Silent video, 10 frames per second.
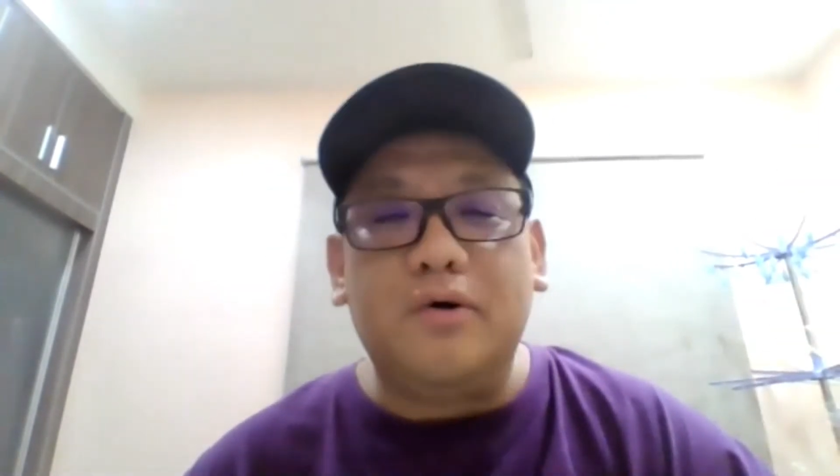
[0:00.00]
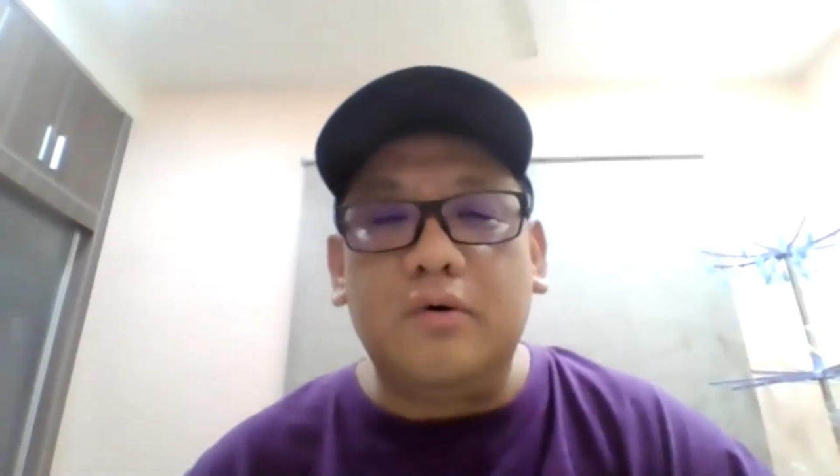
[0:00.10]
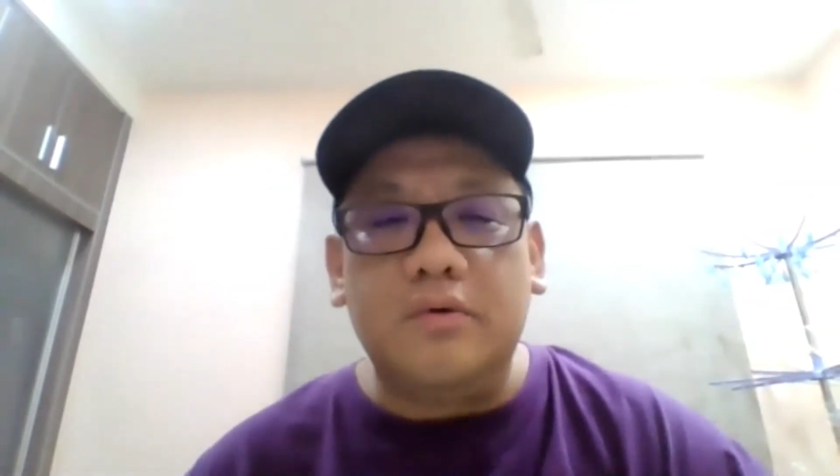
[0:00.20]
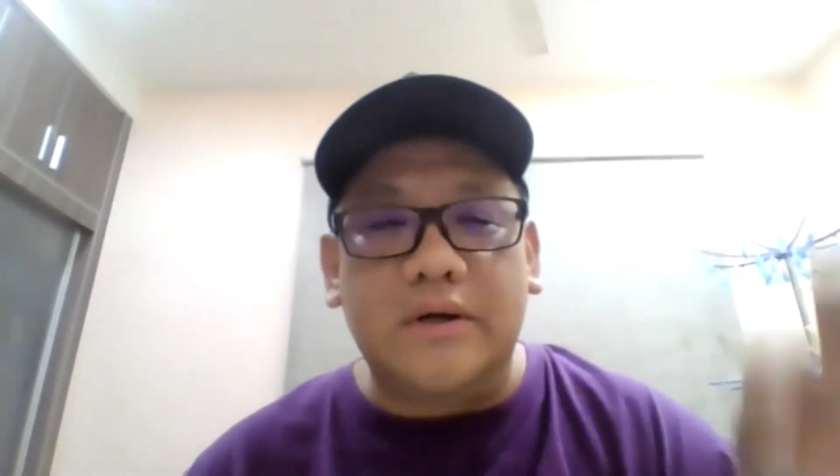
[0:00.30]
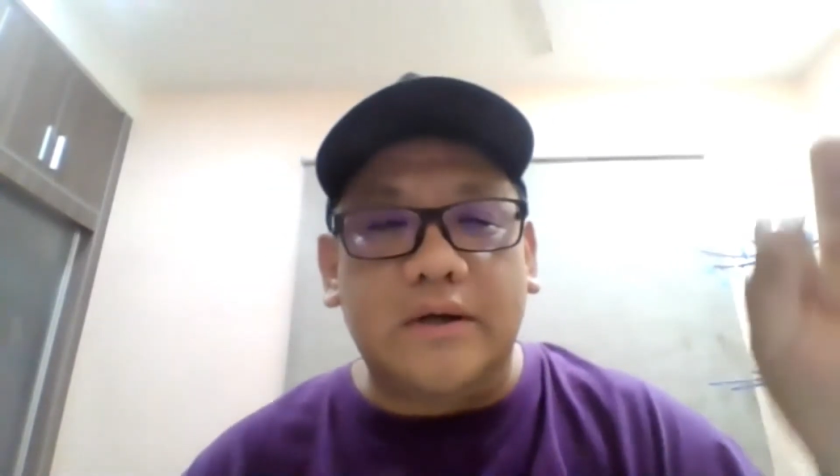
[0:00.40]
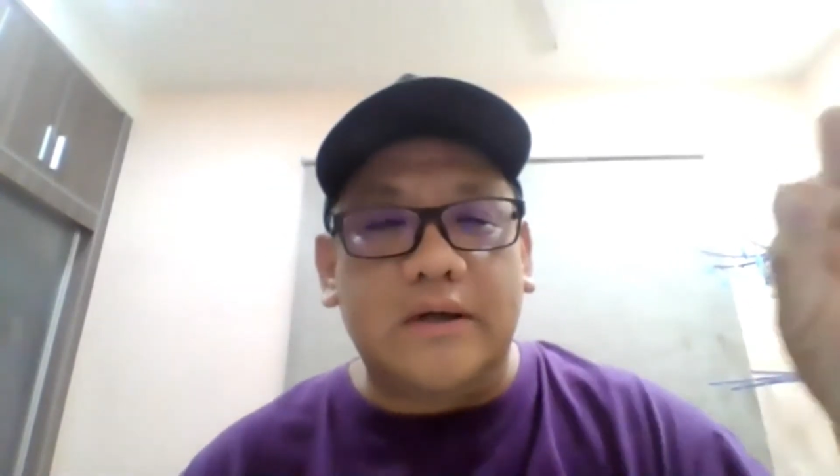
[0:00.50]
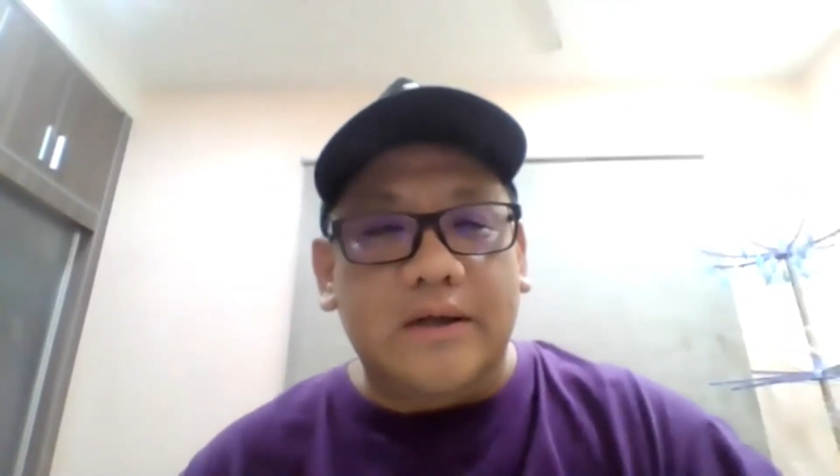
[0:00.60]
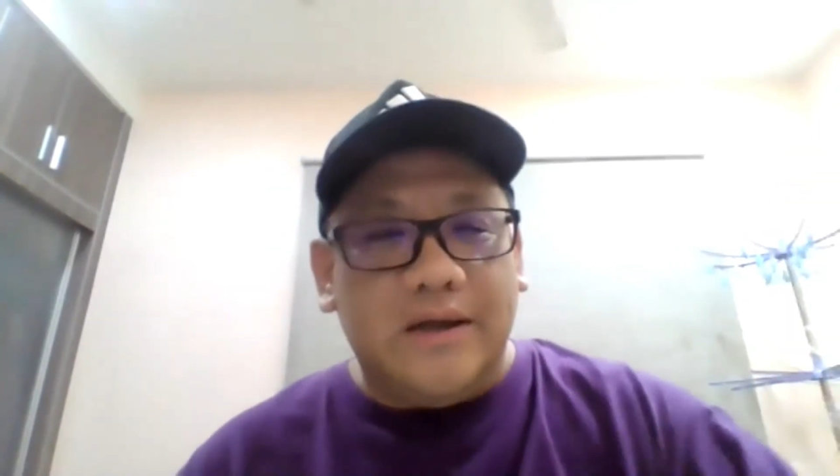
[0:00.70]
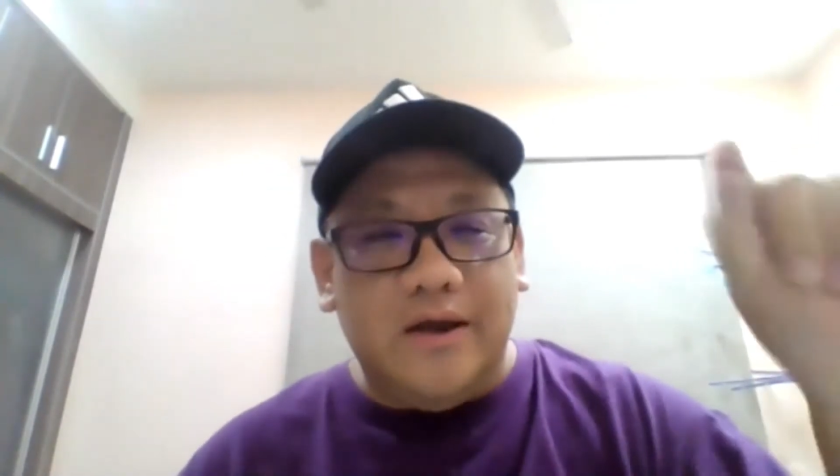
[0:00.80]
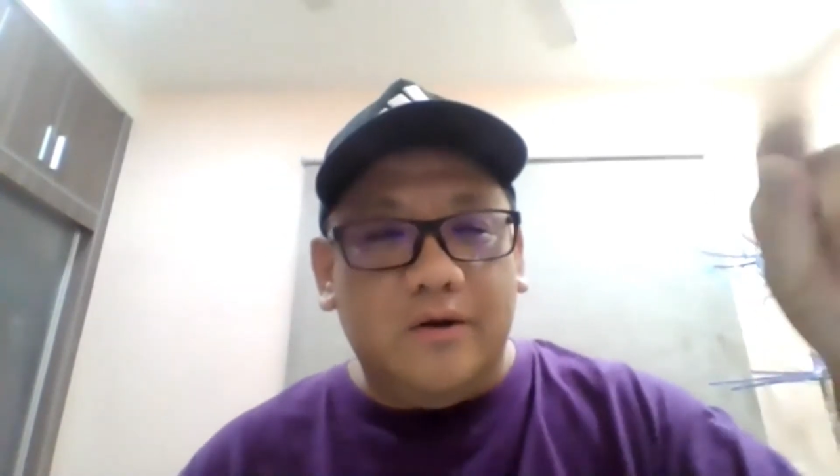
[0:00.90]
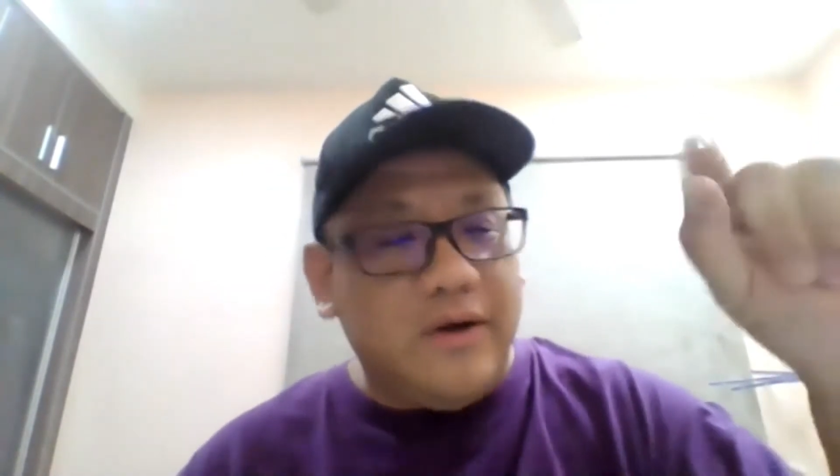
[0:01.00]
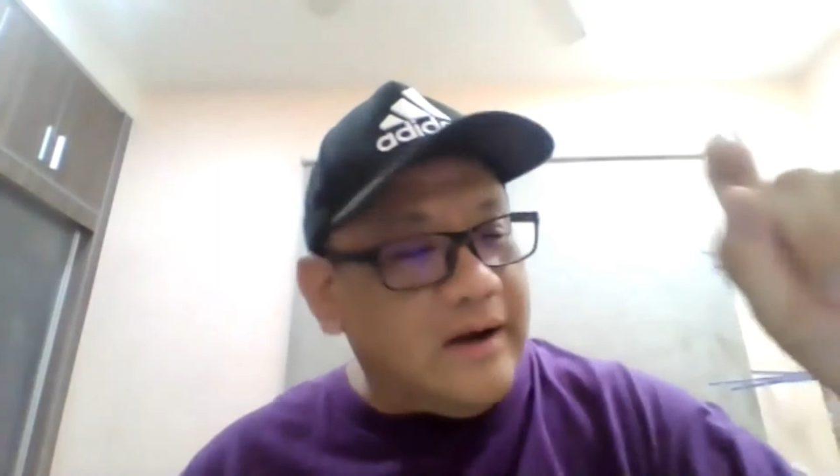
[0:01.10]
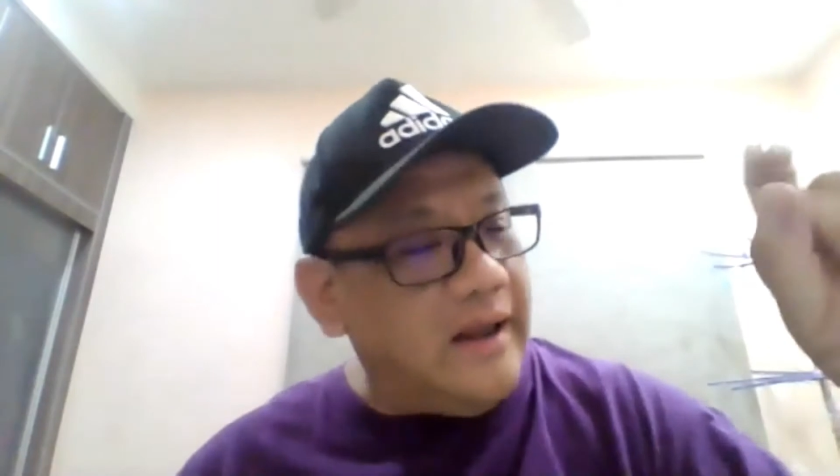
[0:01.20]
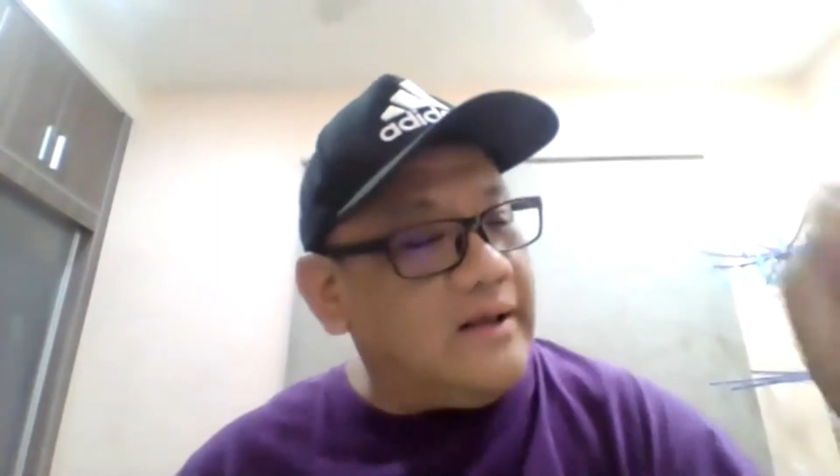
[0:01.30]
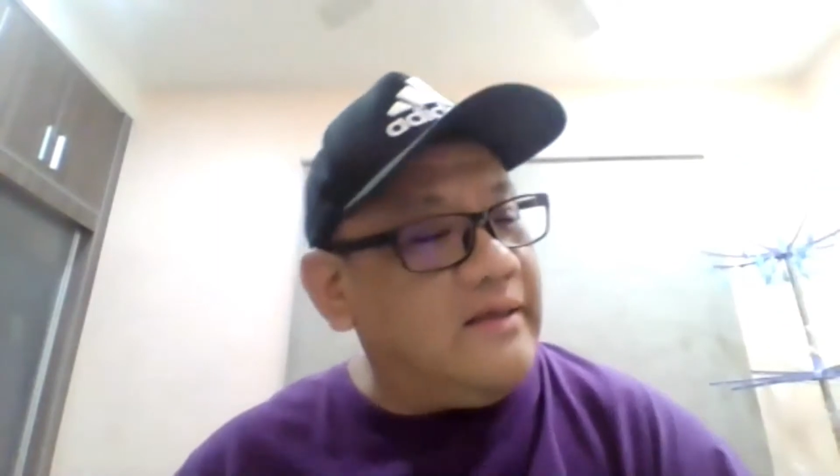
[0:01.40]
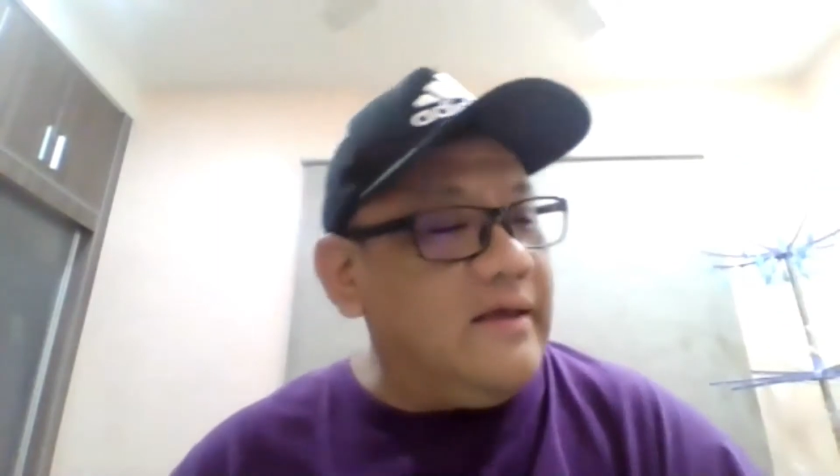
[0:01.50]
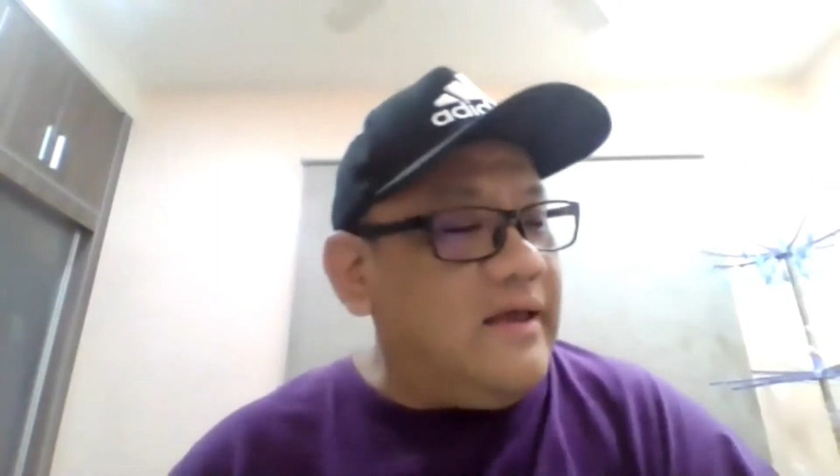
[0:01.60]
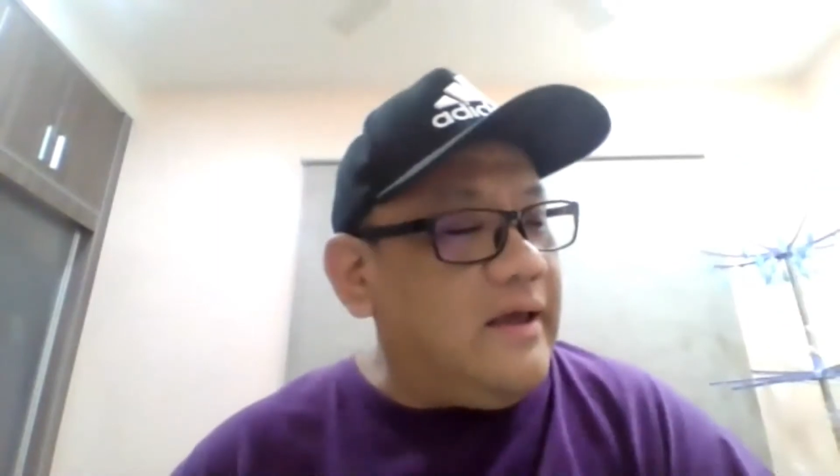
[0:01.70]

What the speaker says: over clicks,